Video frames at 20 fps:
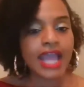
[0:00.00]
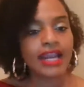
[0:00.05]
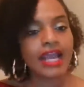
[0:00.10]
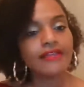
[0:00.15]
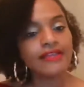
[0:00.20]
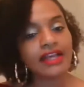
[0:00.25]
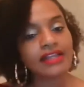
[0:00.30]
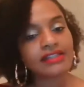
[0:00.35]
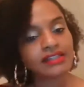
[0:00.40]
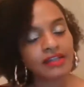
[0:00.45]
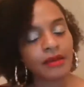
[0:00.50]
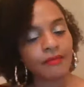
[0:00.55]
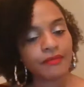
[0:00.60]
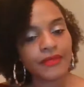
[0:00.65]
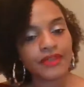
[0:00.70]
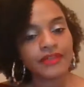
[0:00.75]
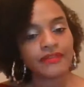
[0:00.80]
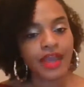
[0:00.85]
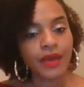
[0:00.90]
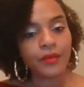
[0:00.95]
And that's
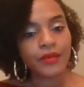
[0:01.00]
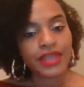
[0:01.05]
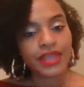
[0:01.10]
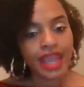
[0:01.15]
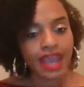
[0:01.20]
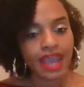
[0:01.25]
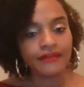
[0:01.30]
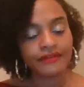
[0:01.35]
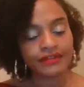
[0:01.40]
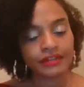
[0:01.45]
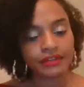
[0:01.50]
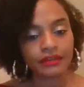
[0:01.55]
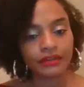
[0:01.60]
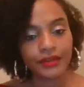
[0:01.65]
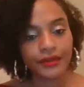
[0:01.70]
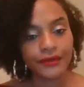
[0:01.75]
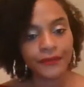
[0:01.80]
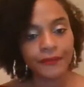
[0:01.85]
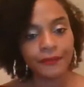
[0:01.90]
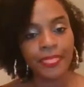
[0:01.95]
something that we have to
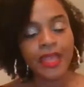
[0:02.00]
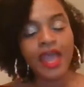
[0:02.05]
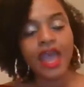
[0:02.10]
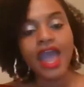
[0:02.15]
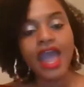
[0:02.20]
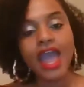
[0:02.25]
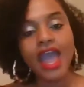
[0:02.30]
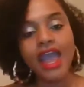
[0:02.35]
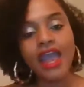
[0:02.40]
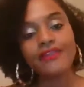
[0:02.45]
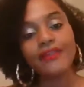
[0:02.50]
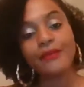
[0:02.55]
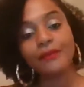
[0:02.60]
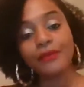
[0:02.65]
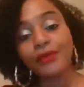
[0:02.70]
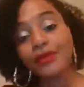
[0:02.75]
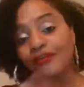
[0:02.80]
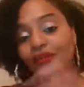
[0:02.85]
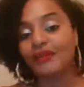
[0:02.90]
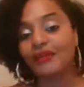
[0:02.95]
learn. And the
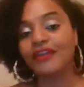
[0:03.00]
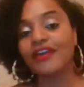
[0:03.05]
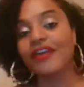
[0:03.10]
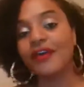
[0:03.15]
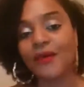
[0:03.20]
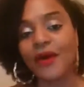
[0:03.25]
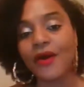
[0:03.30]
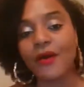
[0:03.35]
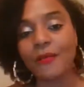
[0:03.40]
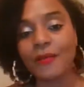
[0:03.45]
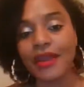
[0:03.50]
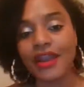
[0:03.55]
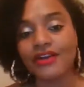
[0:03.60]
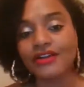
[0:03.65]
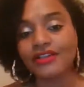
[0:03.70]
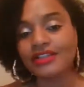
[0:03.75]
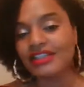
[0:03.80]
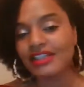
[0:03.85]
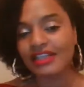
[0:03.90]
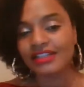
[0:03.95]
beautiful thing about
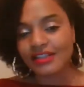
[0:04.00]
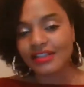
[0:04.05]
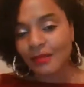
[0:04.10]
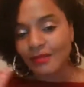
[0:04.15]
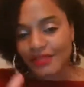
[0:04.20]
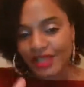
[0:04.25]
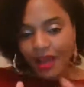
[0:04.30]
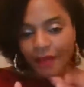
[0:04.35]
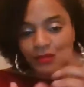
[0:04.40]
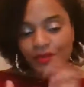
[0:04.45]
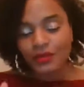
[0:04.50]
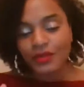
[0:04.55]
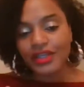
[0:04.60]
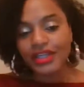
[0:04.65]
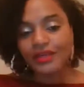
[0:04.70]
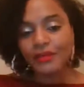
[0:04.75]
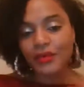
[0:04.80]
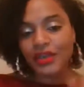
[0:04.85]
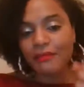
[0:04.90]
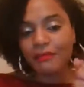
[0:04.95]
parents is that sometimes
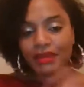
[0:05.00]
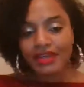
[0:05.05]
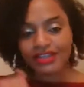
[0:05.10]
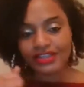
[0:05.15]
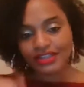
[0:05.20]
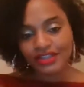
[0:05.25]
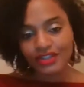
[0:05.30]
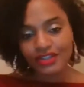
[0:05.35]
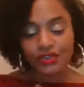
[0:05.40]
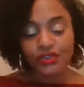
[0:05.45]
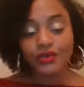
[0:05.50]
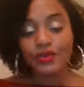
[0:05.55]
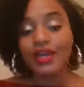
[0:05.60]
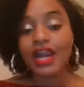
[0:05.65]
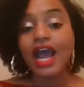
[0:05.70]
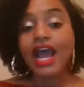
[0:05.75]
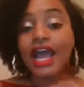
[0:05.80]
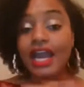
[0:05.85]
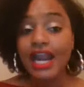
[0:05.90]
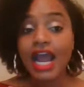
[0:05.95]
we mix the two.
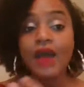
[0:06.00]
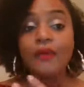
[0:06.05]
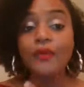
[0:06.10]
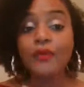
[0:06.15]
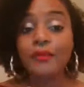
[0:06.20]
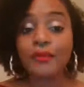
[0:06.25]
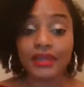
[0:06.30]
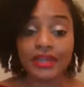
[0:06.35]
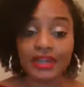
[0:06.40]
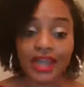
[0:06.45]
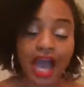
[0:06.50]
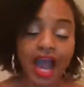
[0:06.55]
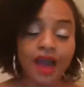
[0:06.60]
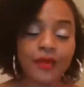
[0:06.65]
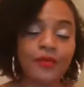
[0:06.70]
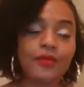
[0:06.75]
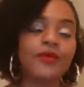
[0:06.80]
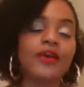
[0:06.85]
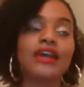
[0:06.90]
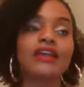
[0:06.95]
And I
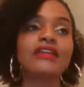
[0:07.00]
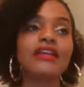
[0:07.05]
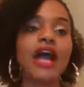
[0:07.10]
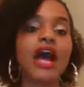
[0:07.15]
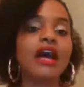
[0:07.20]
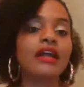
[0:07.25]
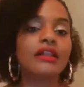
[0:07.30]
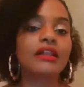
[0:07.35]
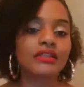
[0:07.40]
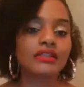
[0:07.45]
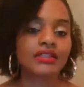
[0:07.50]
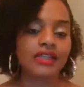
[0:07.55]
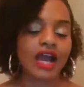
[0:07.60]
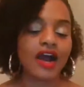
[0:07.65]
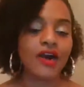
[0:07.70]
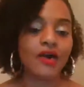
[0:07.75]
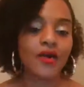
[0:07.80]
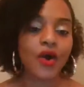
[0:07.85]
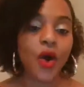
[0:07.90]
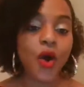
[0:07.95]
will acknowledge,
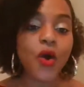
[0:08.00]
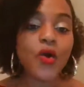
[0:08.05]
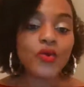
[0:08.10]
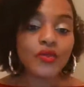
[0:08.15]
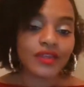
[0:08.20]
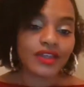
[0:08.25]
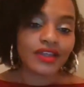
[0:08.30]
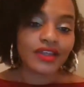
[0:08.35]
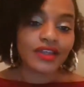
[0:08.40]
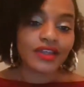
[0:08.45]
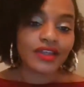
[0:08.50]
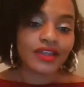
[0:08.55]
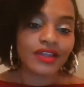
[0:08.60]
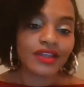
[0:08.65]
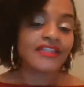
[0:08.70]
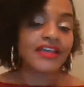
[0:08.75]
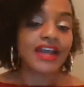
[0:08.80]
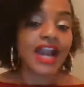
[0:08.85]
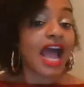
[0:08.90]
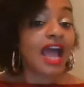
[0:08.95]
I'll own
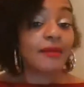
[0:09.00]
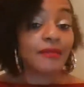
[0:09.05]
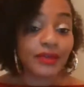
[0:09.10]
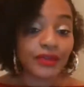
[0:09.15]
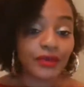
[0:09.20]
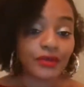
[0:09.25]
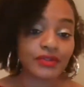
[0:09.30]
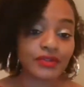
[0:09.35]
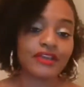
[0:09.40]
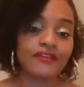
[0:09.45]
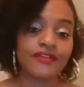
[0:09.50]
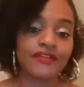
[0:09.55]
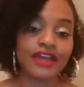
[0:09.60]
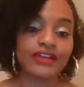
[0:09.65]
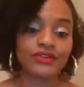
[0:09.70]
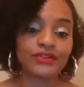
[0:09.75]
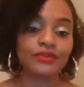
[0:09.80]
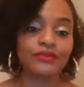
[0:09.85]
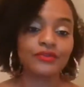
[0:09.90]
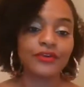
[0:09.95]
this, that I'm
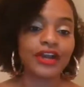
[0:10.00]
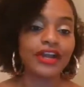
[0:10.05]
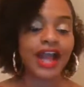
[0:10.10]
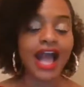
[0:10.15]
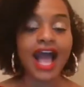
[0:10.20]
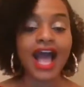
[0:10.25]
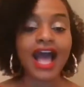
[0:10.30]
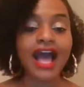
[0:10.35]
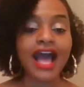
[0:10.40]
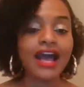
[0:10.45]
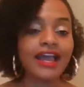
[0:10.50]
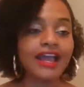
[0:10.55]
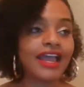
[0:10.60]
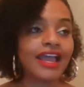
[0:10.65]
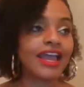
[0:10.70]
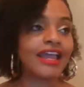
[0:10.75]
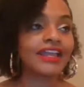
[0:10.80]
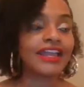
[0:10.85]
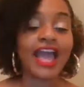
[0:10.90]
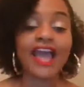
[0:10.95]
guilty of that too, right?
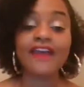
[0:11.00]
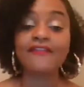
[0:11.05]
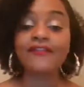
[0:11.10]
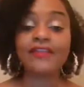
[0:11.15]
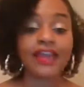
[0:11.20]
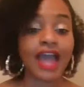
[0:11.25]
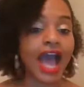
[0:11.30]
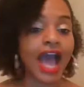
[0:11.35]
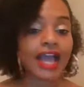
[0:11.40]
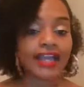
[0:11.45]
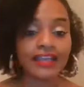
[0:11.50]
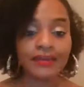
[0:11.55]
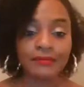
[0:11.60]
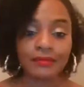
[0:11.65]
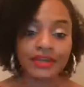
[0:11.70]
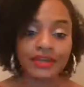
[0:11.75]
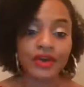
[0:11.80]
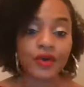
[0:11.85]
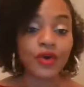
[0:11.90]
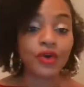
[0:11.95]
I
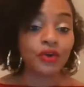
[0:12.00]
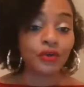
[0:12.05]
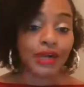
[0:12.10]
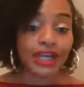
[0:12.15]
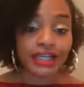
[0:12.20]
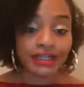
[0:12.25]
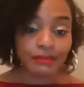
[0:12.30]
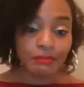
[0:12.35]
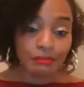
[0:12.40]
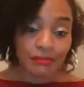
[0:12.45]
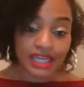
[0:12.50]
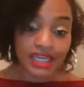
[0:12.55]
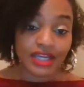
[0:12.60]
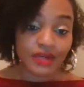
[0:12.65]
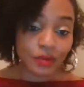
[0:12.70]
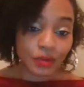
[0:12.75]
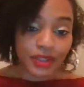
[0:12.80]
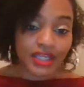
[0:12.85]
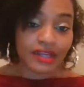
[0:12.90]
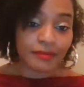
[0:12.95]
can be a great,
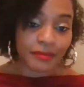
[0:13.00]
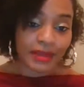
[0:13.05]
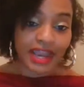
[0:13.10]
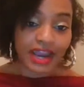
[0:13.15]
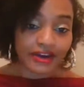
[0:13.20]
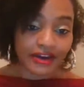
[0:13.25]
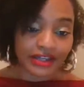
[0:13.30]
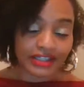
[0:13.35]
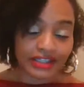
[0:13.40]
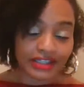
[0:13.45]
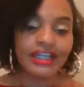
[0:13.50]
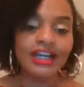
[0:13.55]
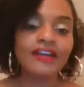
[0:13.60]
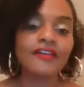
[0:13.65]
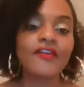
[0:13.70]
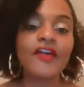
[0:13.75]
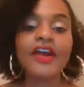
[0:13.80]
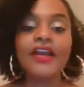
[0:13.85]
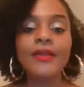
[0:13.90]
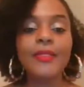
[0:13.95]
mean, weak parent,
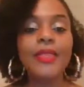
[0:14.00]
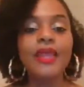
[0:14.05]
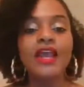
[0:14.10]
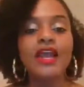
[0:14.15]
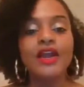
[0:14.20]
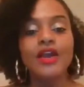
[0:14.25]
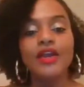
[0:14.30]
right?